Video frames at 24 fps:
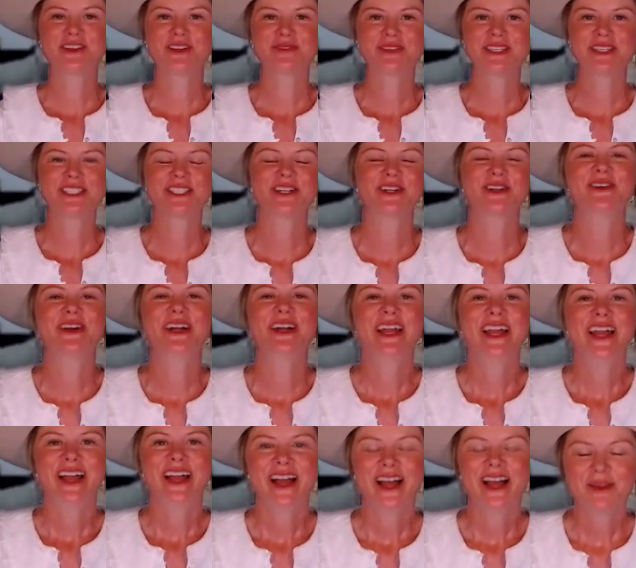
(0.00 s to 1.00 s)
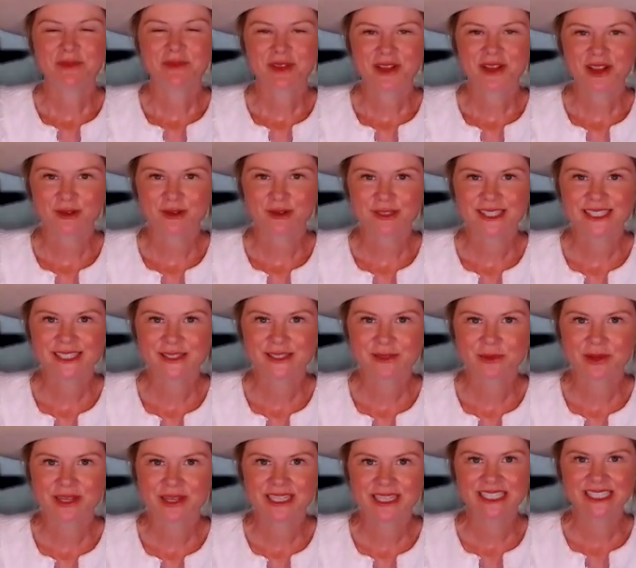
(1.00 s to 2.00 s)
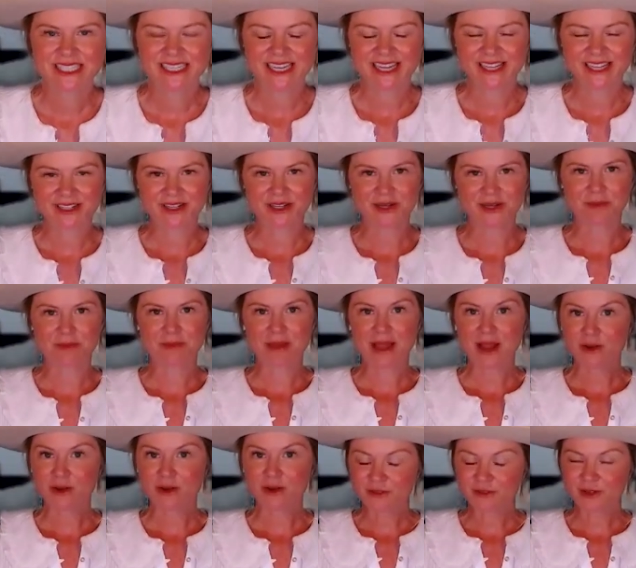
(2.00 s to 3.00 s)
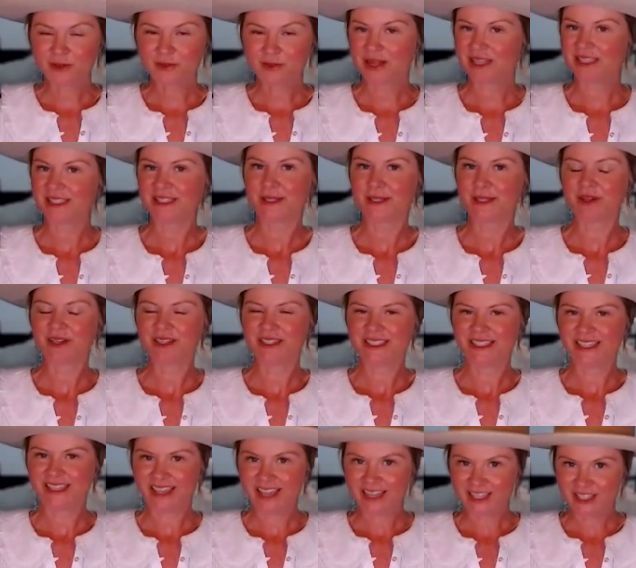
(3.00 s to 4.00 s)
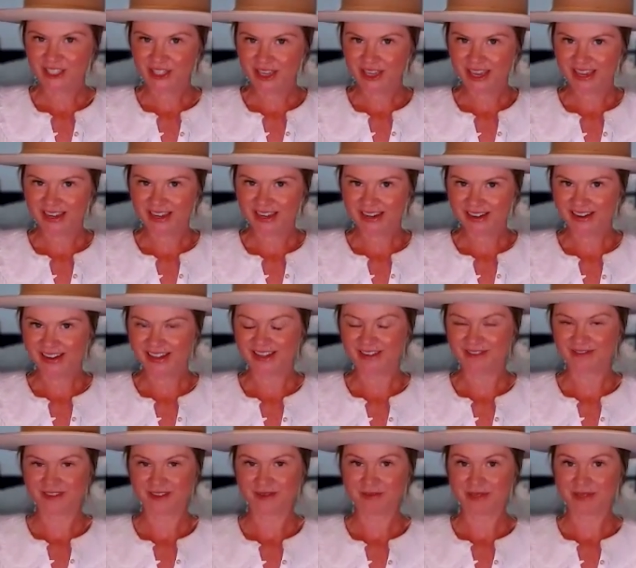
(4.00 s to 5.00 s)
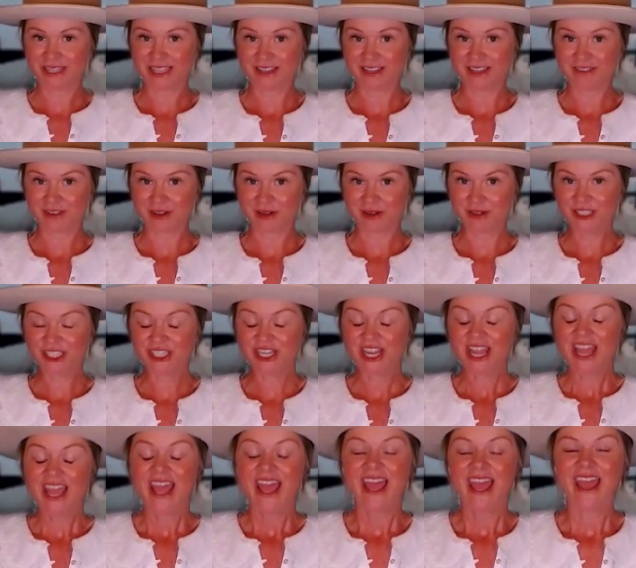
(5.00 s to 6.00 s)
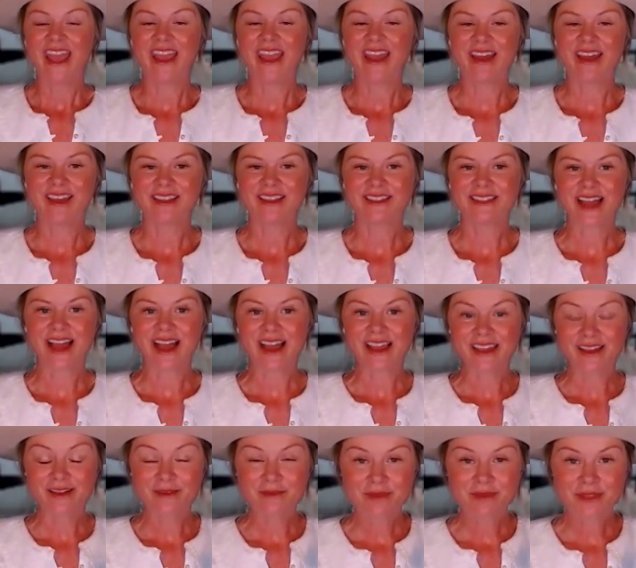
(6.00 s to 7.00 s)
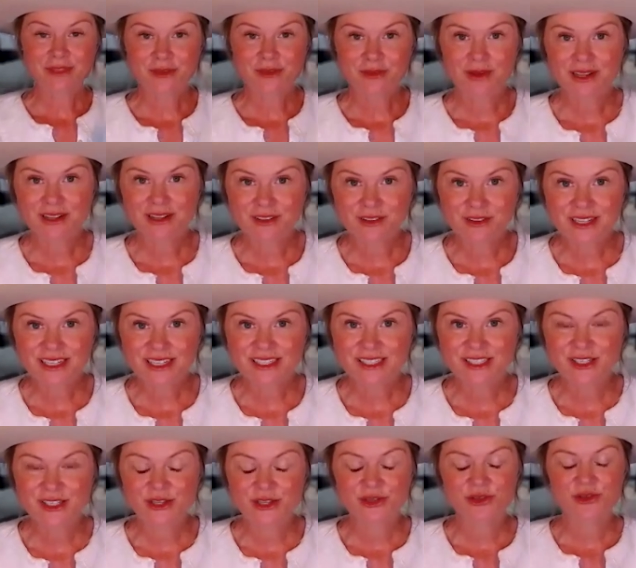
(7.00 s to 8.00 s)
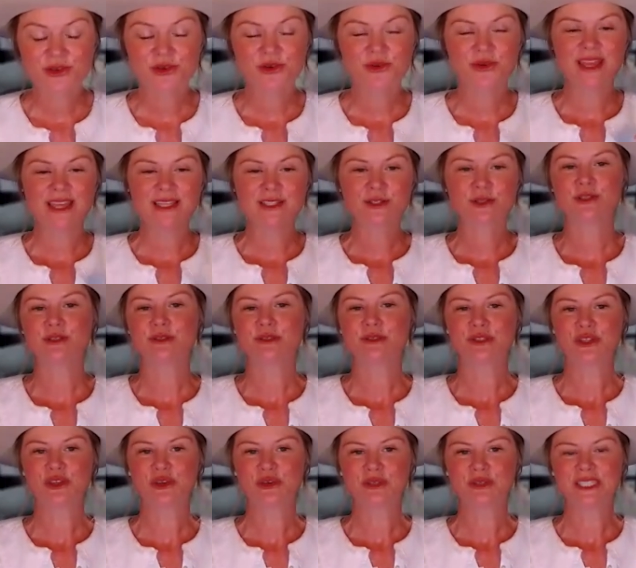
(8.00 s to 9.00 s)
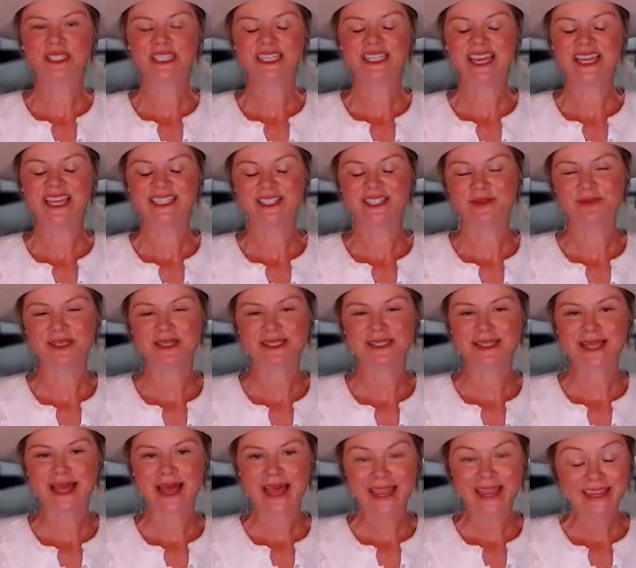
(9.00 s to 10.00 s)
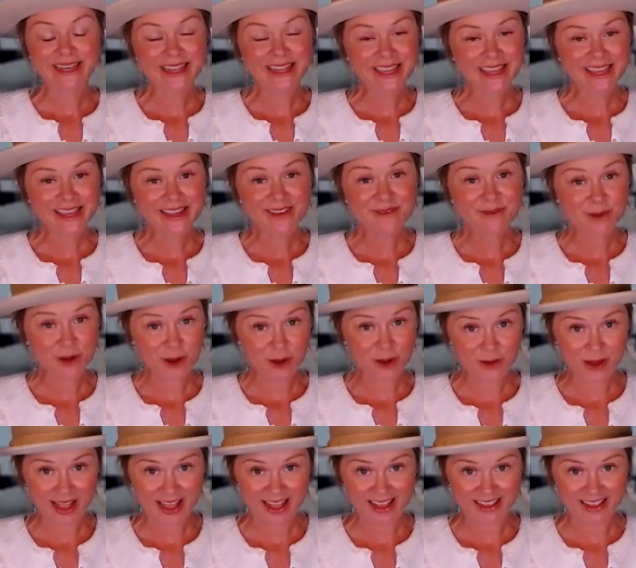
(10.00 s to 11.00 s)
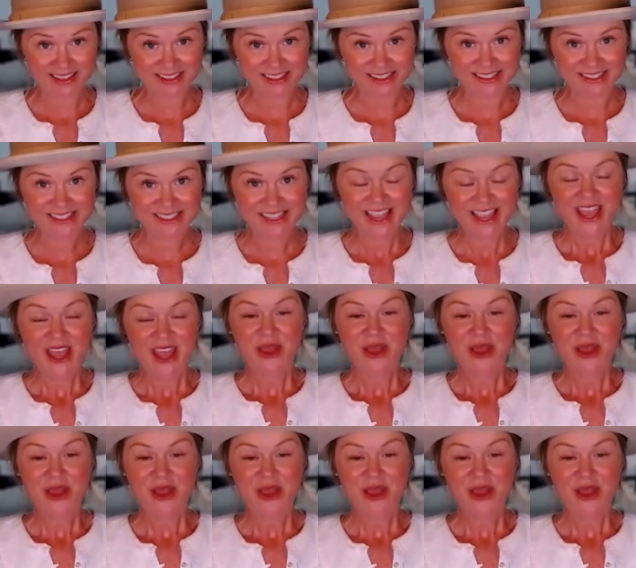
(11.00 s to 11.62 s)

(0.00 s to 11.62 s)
Family Show. I'm your host, Wendy Snyder, powerful positive parenting educator and family life coach. And I am thrilled to introduce you today to Miss Heidi Rojas,